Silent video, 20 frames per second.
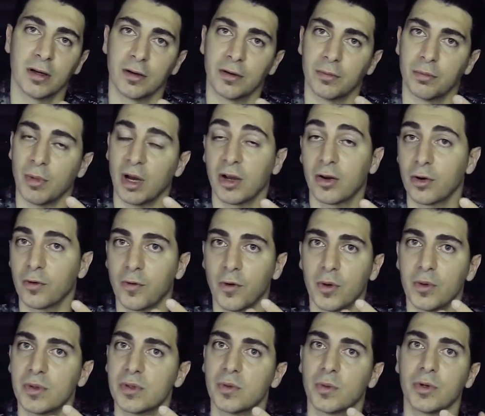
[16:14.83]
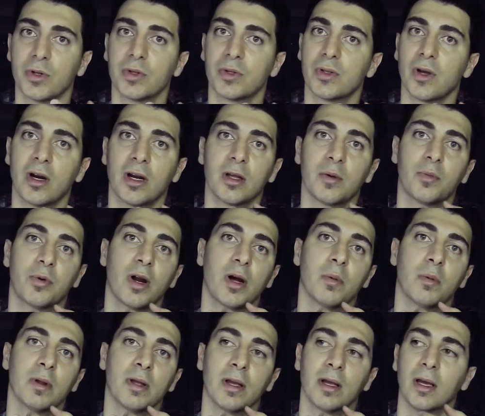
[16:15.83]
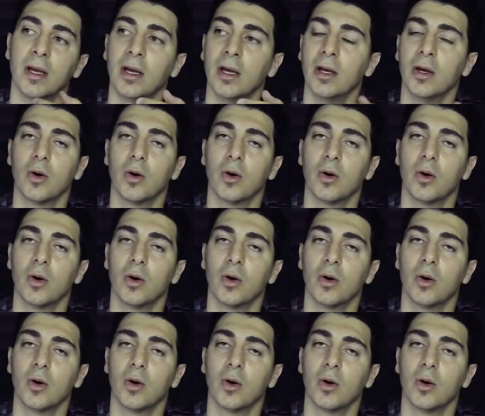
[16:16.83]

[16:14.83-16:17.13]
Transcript: microphones when you're starting probably,